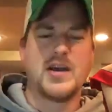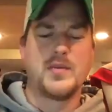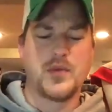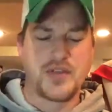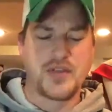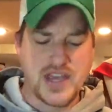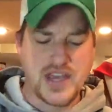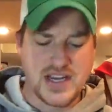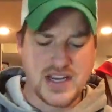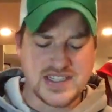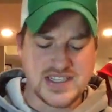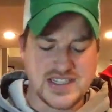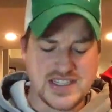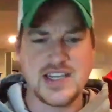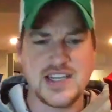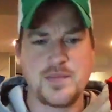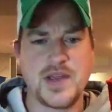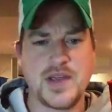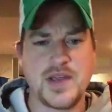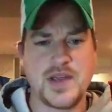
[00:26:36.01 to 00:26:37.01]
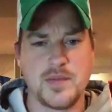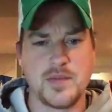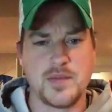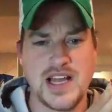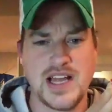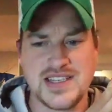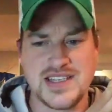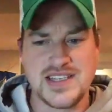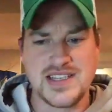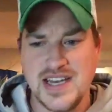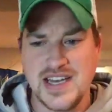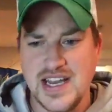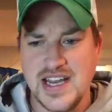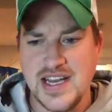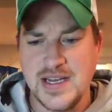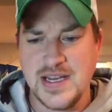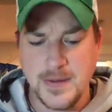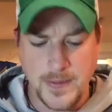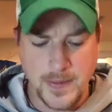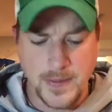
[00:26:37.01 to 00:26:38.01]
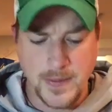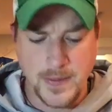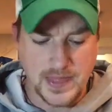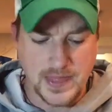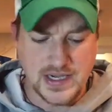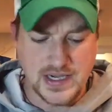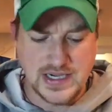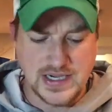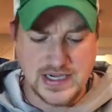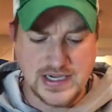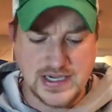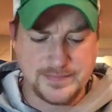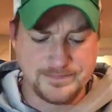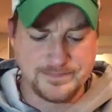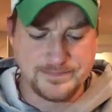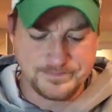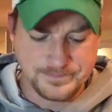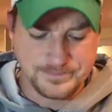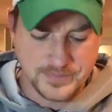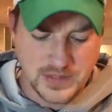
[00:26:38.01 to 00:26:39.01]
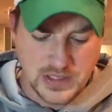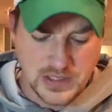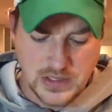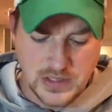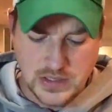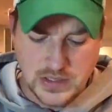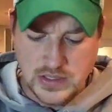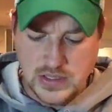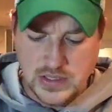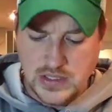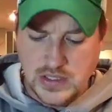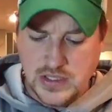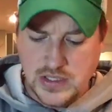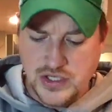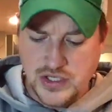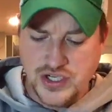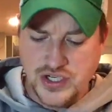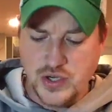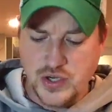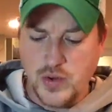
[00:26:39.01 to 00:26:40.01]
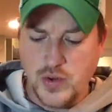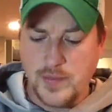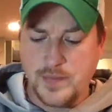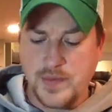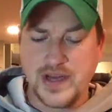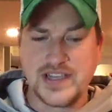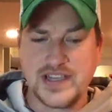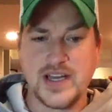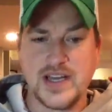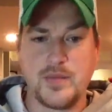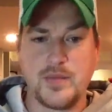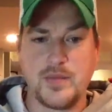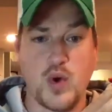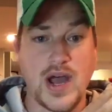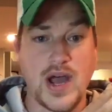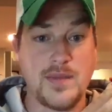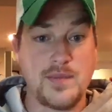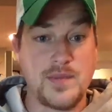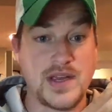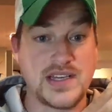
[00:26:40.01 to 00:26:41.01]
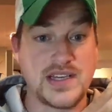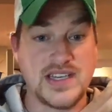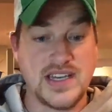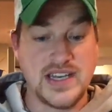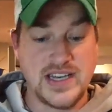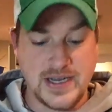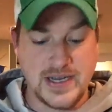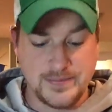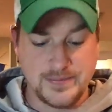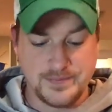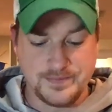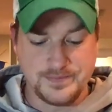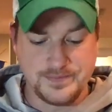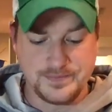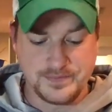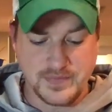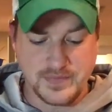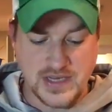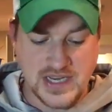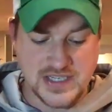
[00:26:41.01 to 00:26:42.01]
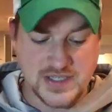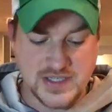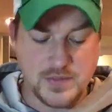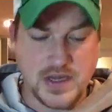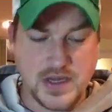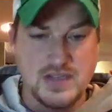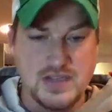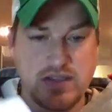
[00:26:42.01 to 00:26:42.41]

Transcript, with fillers: things. I did pick up a lot today. Um, show you what I picked up, why I picked it up. I spent